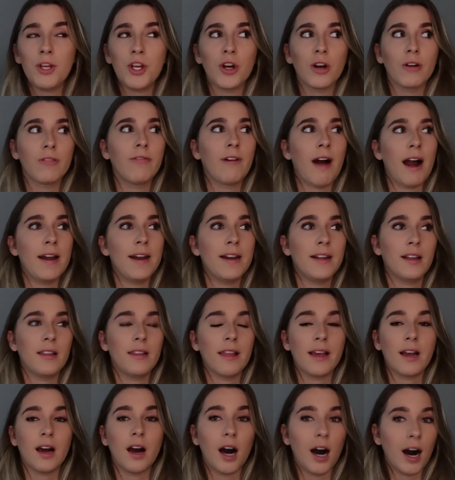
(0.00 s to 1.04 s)
You're finding
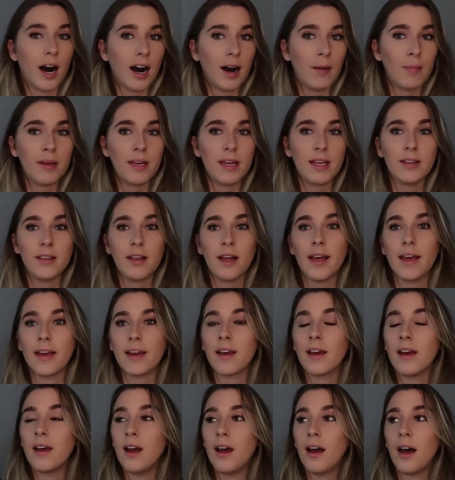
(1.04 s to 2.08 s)
like a hobby.
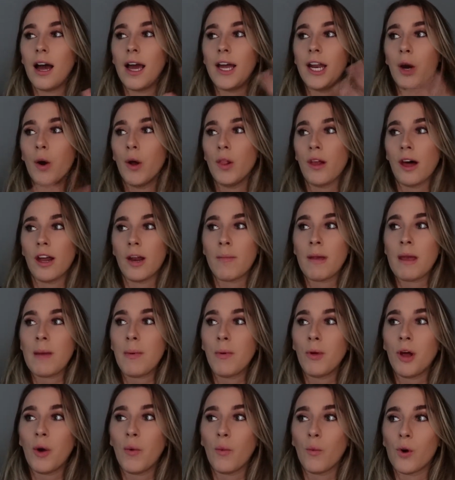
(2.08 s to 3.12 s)
Like I know a lot of
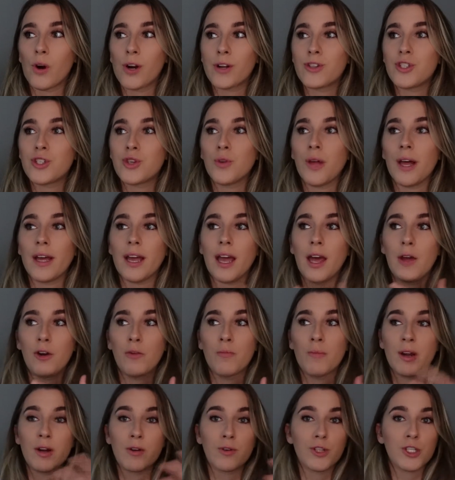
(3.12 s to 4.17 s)
people at work do like
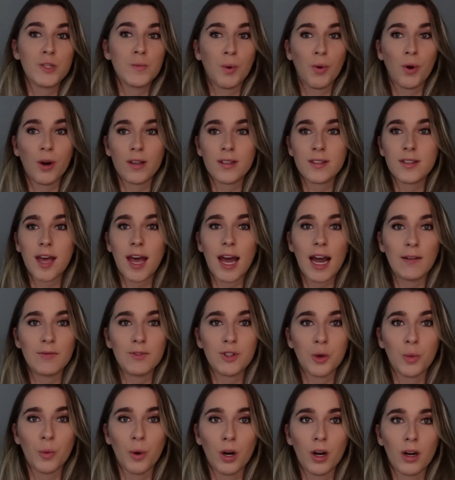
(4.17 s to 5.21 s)
intramural sports
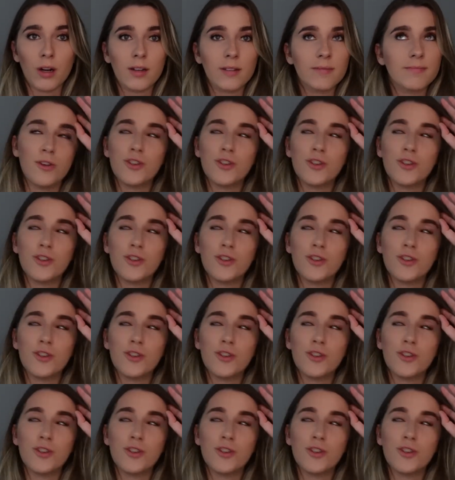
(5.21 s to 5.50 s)
after work.